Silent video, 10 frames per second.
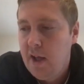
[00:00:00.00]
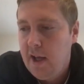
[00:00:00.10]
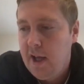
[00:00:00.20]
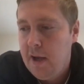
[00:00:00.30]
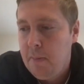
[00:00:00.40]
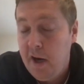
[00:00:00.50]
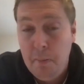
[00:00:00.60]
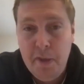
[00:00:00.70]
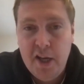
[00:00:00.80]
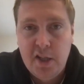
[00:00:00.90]
Um, and
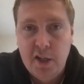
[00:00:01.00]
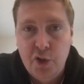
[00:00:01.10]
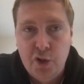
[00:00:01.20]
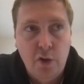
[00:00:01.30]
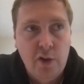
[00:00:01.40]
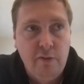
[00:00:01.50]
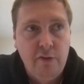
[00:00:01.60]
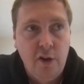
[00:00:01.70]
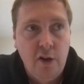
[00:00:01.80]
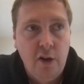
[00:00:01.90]
I'm basically just looking
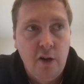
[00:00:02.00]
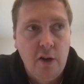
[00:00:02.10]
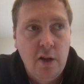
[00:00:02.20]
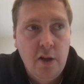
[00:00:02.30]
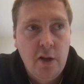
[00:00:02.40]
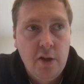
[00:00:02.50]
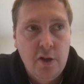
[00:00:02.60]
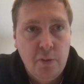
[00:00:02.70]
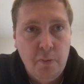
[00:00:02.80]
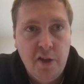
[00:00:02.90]
for
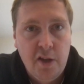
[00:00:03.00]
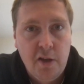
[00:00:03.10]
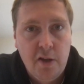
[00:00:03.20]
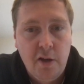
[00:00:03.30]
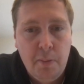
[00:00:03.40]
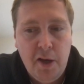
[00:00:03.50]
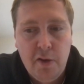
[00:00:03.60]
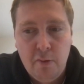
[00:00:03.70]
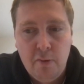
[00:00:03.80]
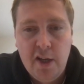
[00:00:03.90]
something about
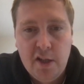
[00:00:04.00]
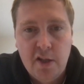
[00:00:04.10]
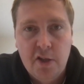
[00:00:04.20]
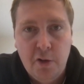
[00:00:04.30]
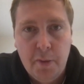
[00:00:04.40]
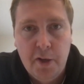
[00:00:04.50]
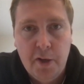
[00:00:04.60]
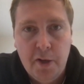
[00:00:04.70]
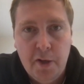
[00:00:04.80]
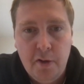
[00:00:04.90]
the race that's coming
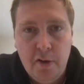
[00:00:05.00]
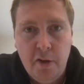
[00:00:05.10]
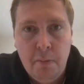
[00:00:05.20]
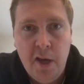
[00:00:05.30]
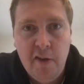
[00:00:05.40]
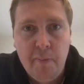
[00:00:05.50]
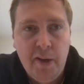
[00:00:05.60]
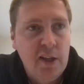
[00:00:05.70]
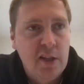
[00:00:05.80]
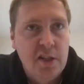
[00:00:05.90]
up that may have
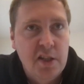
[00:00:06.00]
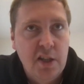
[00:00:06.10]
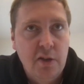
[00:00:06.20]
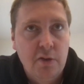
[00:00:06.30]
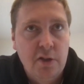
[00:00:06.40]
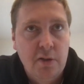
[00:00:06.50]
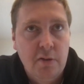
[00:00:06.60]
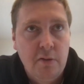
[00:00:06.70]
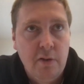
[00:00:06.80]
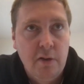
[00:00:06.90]
been concealed
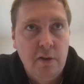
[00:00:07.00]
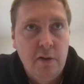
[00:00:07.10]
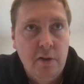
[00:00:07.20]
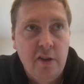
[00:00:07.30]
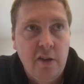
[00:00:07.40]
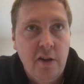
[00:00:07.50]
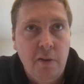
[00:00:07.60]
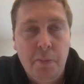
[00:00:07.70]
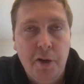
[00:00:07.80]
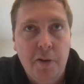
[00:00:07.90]
either
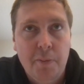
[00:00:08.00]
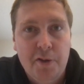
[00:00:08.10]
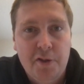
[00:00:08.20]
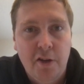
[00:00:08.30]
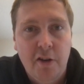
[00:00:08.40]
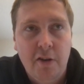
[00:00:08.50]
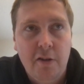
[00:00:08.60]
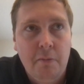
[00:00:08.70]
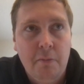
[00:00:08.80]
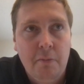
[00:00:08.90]
on purpose
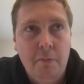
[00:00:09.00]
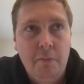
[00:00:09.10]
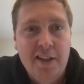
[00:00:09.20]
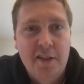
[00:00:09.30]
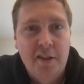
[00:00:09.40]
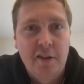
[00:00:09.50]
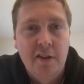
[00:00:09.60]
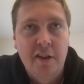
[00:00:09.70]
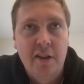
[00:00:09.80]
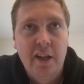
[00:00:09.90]
or by accident
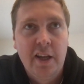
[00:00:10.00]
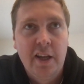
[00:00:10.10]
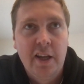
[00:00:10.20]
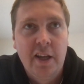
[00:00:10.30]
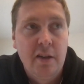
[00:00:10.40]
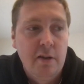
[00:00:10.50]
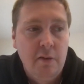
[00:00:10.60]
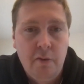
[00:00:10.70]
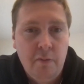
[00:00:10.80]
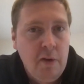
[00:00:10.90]
in
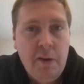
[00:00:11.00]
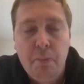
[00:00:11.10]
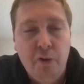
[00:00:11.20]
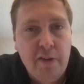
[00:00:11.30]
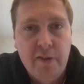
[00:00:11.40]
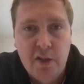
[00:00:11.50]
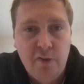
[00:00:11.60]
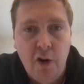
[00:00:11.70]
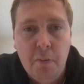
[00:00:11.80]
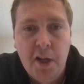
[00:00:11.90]
in previous
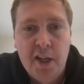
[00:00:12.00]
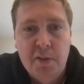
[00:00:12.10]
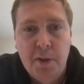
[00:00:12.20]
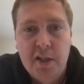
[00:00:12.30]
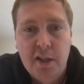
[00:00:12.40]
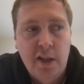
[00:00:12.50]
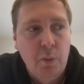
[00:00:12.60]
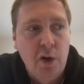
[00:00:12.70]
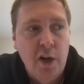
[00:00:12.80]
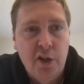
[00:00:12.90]
form lines, basically,
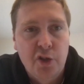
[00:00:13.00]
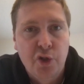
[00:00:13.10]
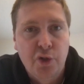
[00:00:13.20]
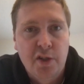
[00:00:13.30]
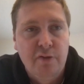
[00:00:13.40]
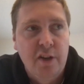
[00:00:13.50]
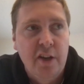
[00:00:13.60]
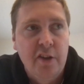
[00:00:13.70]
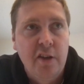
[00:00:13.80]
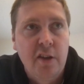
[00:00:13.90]
where I can justify
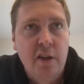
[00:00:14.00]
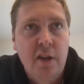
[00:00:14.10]
that